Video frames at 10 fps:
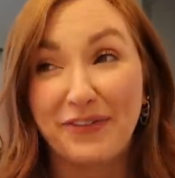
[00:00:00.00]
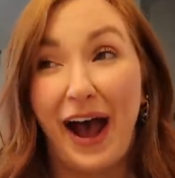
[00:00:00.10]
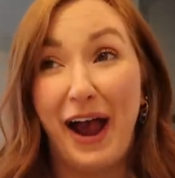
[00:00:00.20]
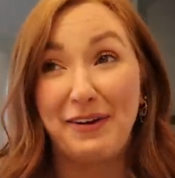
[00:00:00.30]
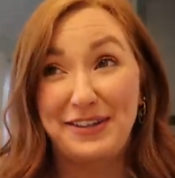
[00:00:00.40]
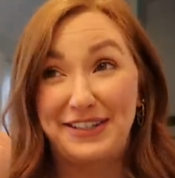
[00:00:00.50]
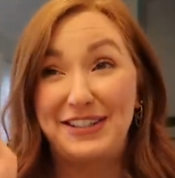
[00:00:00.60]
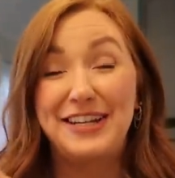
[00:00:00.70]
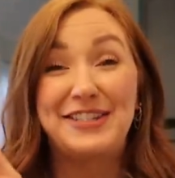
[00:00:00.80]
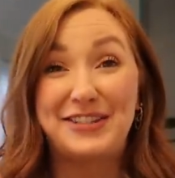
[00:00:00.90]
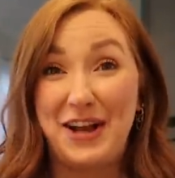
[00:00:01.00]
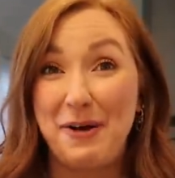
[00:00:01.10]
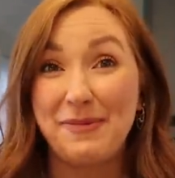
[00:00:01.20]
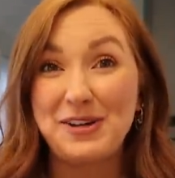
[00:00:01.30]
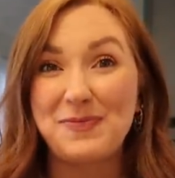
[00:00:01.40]
I was in
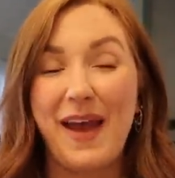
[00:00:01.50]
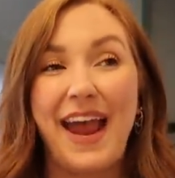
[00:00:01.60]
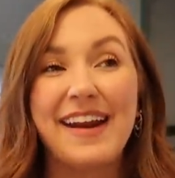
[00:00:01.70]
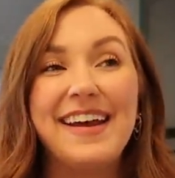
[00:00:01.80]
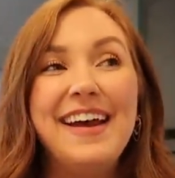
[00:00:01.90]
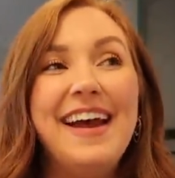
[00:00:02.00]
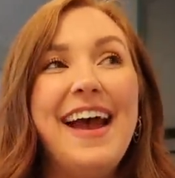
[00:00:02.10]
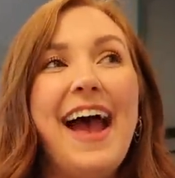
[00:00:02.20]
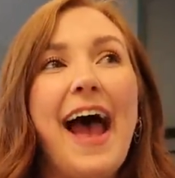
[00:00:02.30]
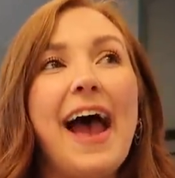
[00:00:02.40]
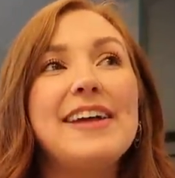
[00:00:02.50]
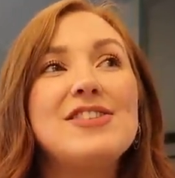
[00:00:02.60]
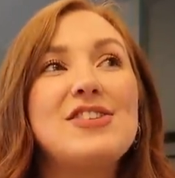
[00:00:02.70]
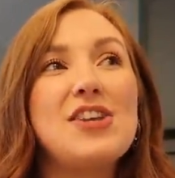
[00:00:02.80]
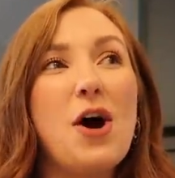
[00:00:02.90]
so much pain.
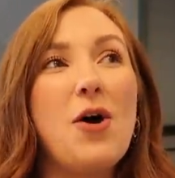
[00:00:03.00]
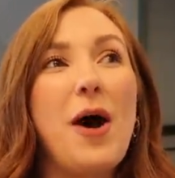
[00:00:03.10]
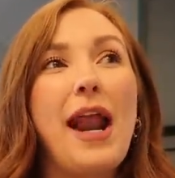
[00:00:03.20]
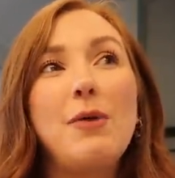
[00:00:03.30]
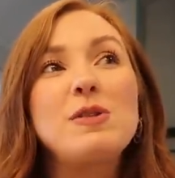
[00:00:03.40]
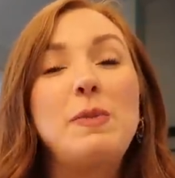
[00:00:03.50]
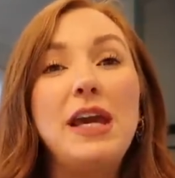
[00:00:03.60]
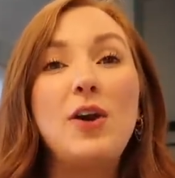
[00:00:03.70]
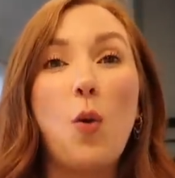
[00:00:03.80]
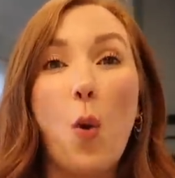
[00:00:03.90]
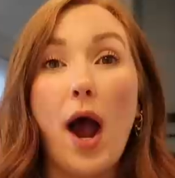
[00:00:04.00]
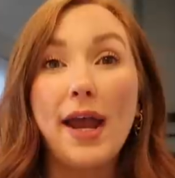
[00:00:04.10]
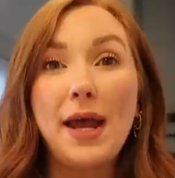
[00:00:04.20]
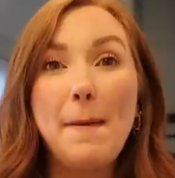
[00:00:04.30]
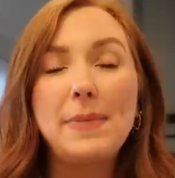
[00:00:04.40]
And so, and I was being
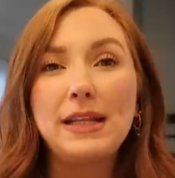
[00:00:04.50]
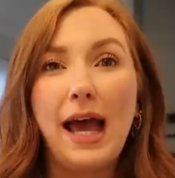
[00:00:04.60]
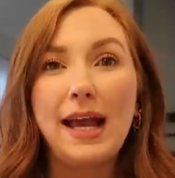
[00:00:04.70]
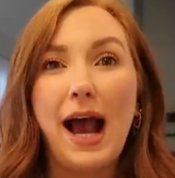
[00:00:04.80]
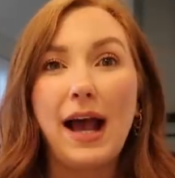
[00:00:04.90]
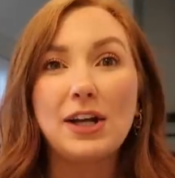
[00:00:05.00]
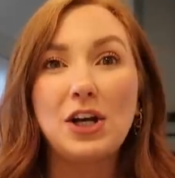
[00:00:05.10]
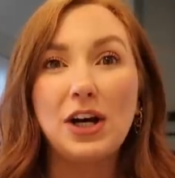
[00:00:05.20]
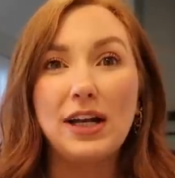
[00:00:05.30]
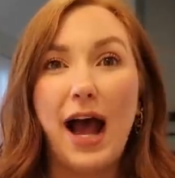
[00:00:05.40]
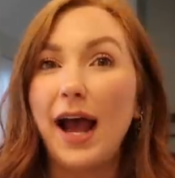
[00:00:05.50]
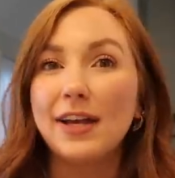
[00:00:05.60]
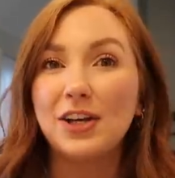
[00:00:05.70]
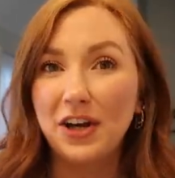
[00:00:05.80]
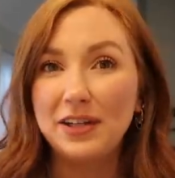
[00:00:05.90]
quiet, but like I could, I
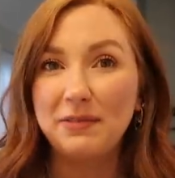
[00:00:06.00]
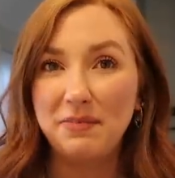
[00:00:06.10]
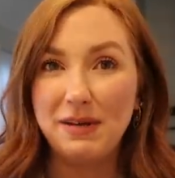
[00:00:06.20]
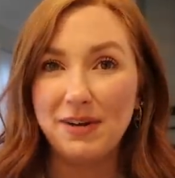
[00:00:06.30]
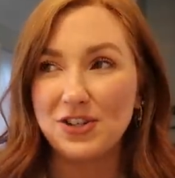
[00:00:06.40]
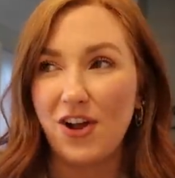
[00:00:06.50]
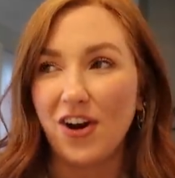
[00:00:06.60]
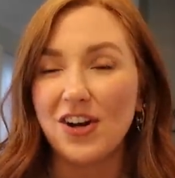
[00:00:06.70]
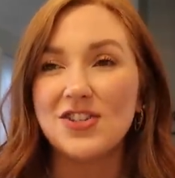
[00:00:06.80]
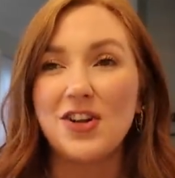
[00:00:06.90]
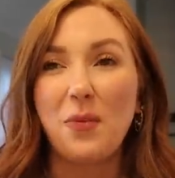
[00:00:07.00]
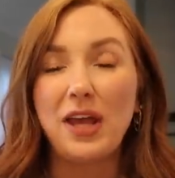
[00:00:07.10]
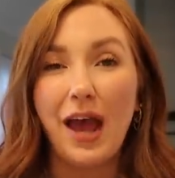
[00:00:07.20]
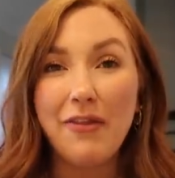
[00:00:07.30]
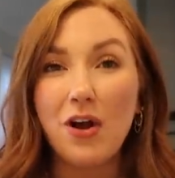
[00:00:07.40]
couldn't be much longer. So we
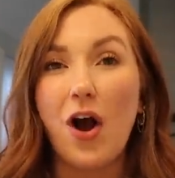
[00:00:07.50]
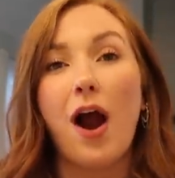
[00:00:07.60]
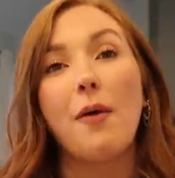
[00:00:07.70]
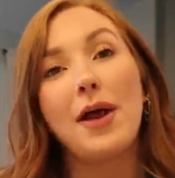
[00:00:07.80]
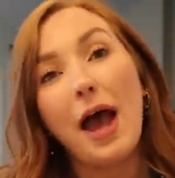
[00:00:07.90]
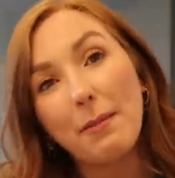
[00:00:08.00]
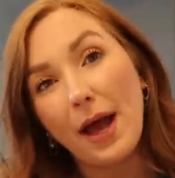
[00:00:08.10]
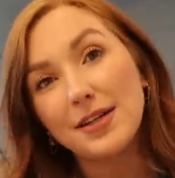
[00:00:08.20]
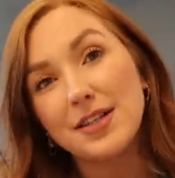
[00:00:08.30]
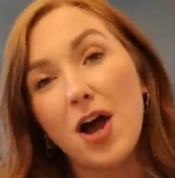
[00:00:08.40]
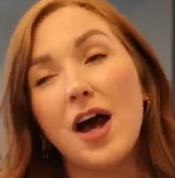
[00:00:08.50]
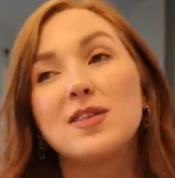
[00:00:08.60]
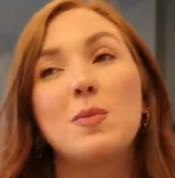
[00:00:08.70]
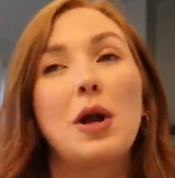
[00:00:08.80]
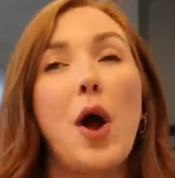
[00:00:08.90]
get in the car, we head back to the
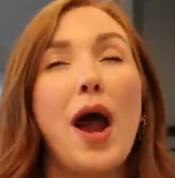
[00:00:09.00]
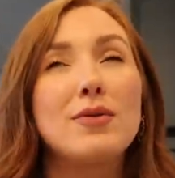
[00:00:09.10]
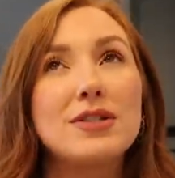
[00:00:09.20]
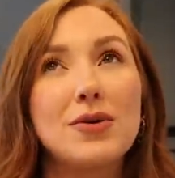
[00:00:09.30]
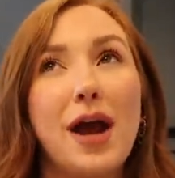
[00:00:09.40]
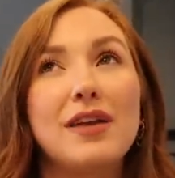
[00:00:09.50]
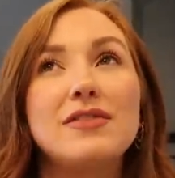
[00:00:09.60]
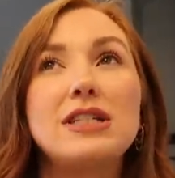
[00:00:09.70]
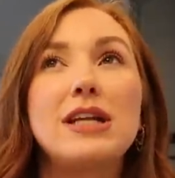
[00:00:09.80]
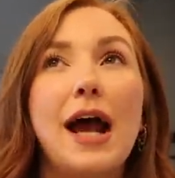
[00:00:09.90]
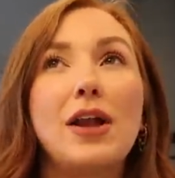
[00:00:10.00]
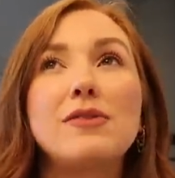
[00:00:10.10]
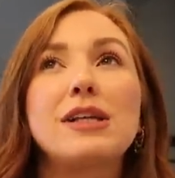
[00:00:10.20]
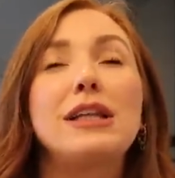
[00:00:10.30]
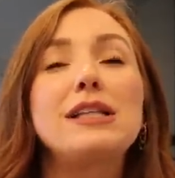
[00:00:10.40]
hospital. I was still kind of in denial and I
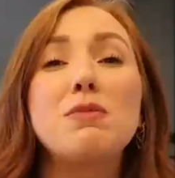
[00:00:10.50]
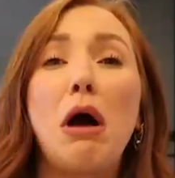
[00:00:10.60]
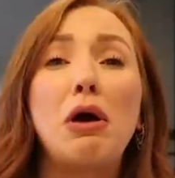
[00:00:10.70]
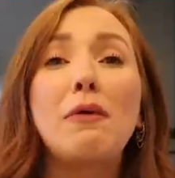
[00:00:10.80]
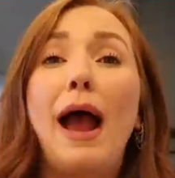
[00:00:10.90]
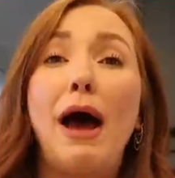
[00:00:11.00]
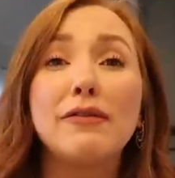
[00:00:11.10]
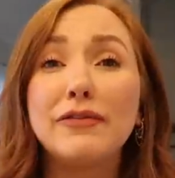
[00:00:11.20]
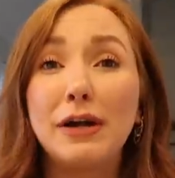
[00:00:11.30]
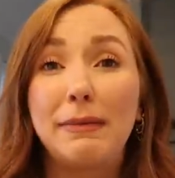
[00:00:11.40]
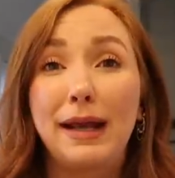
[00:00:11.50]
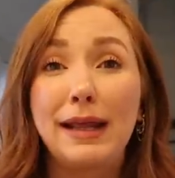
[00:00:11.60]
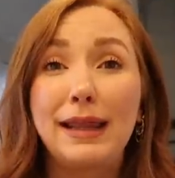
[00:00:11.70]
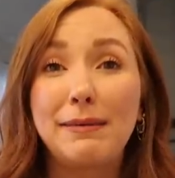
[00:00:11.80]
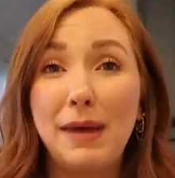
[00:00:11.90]
was like, let's walk around for a
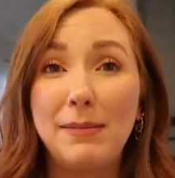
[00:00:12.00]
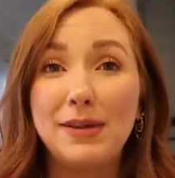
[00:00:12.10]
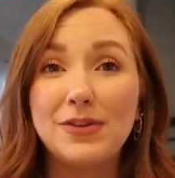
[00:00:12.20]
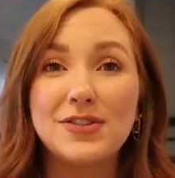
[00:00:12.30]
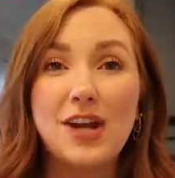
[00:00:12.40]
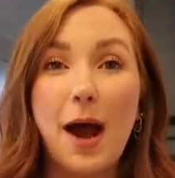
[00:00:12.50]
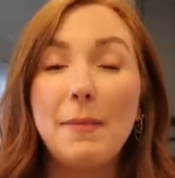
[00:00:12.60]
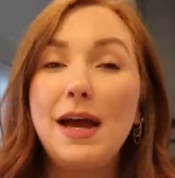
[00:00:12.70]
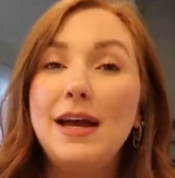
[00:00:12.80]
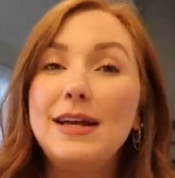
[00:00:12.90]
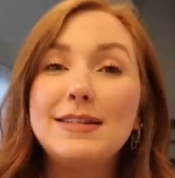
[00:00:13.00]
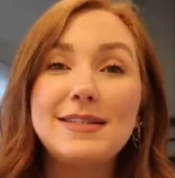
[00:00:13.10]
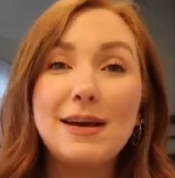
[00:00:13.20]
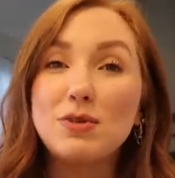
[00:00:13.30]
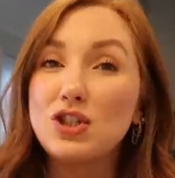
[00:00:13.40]
minute. Like maybe they'll stop.
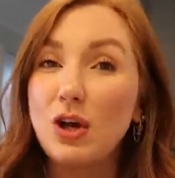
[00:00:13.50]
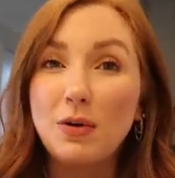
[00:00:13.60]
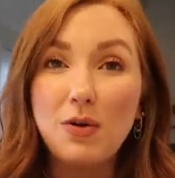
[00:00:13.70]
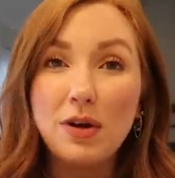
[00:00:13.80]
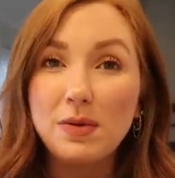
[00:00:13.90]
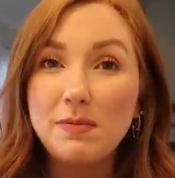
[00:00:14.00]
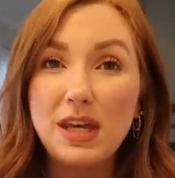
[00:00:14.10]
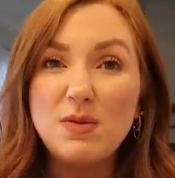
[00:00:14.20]
Sam was so annoyed with me.